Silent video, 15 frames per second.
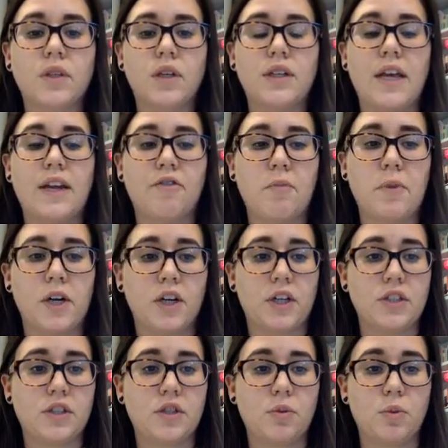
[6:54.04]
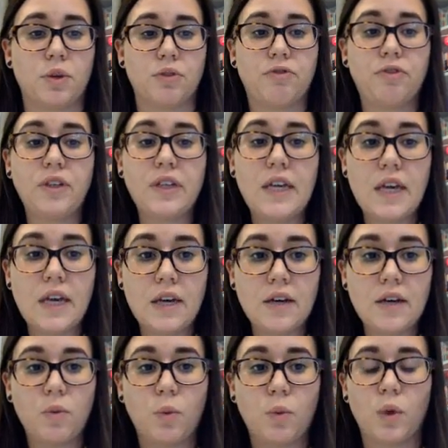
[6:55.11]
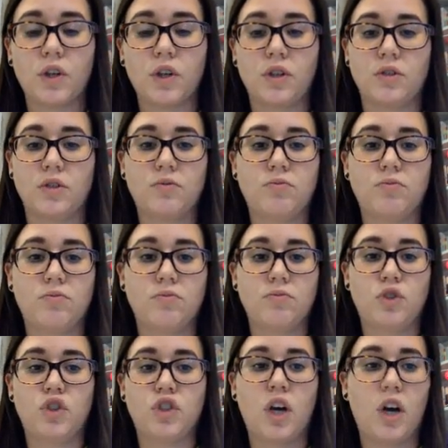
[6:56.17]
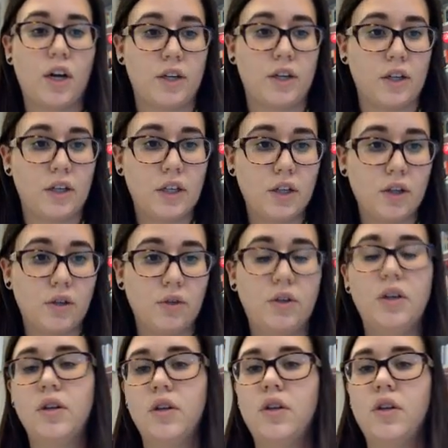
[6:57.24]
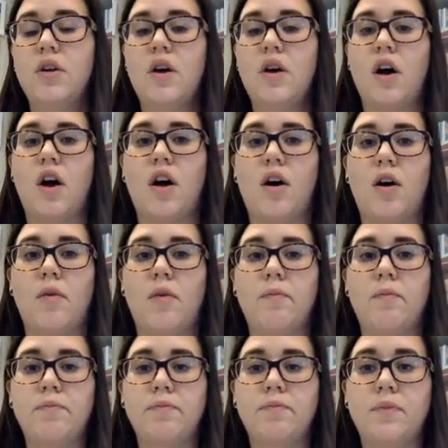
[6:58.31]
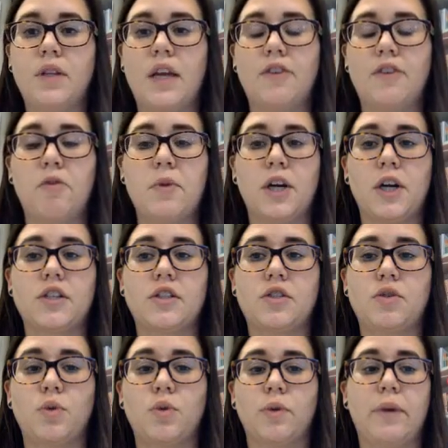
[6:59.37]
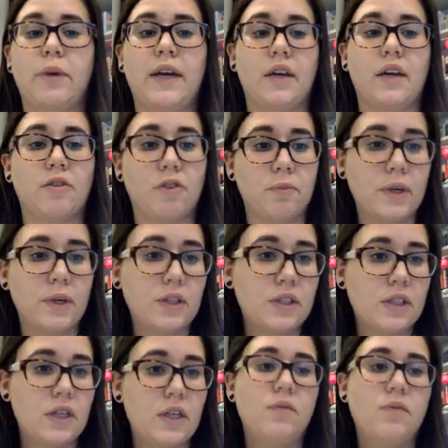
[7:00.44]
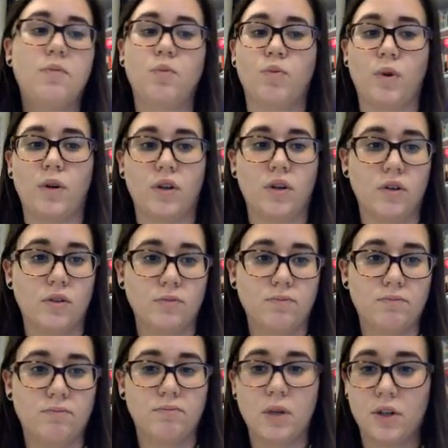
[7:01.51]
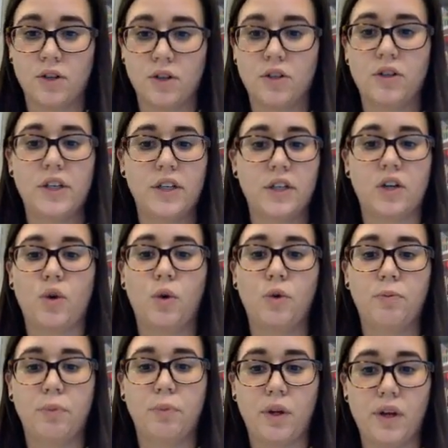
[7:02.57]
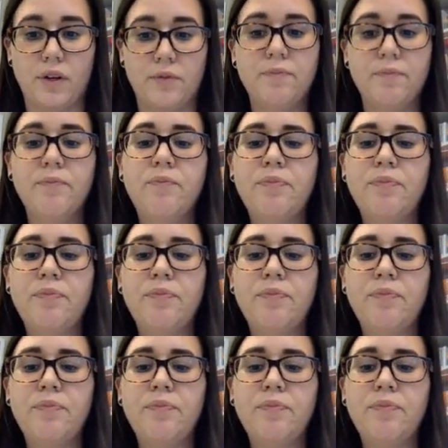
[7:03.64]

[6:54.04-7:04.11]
Native Americans who were fleeing were shot and killed. Native Americans who were begging for mercy were murdered in cold blood.